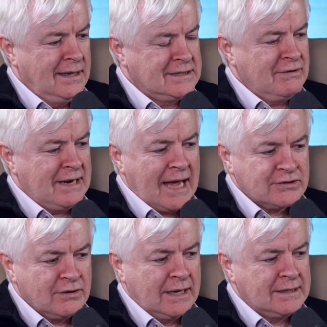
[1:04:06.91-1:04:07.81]
he's a great
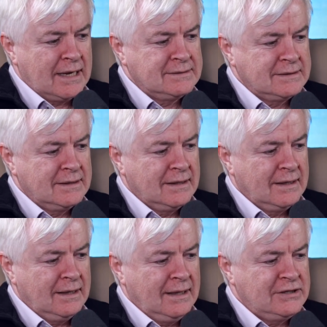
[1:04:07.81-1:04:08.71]
actor, and and
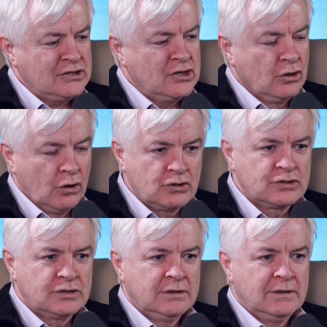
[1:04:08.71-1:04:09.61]
he just
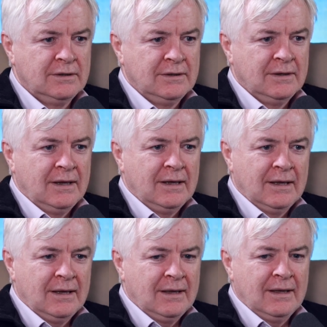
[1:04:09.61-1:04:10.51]
looked
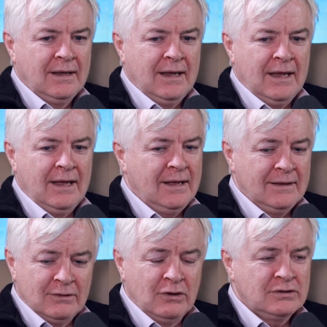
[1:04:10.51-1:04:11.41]
looked the eh,
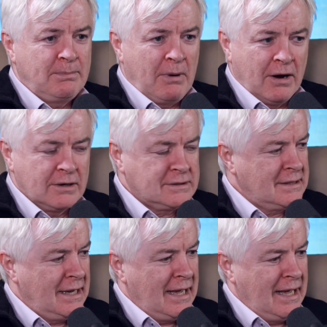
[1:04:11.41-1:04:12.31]
part. Looked the part,
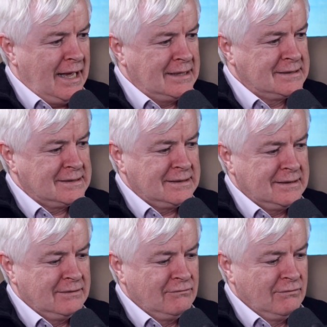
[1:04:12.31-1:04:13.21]
and
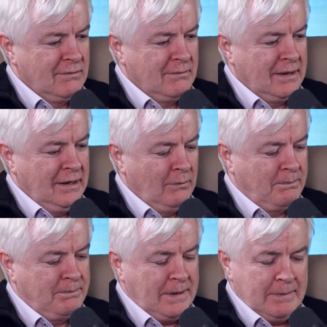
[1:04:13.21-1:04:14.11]
you know,
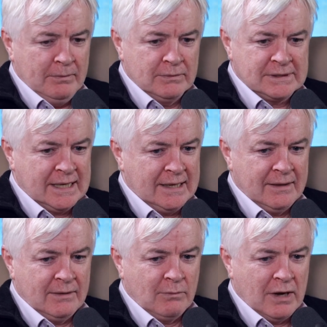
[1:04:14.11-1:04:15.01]
people say
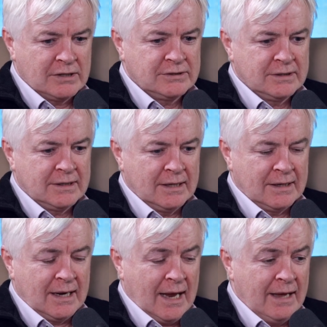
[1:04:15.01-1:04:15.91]
they watched it,
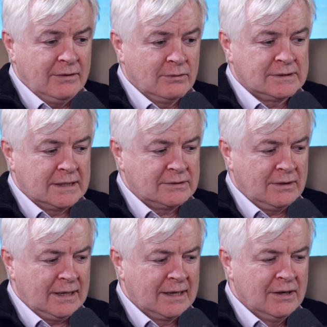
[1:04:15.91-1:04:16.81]
and, and I noticed that
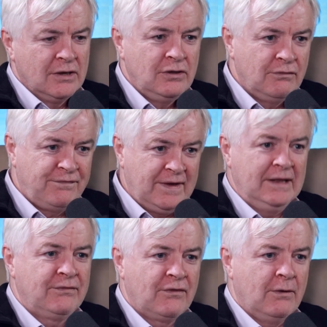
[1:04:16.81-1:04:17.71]
like you
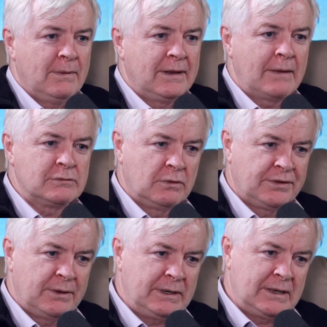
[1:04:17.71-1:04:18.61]
feel for him, and that was
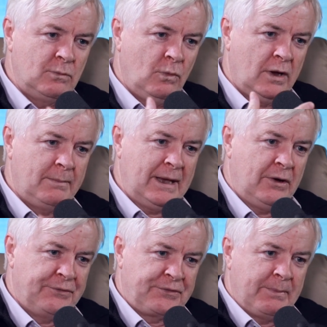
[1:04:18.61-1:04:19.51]
one thing we didn't want to
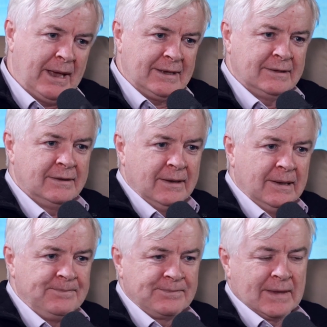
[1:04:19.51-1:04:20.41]
make Hunter Biden
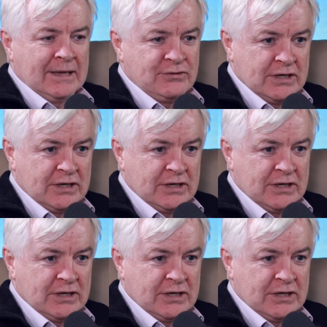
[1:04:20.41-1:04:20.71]
a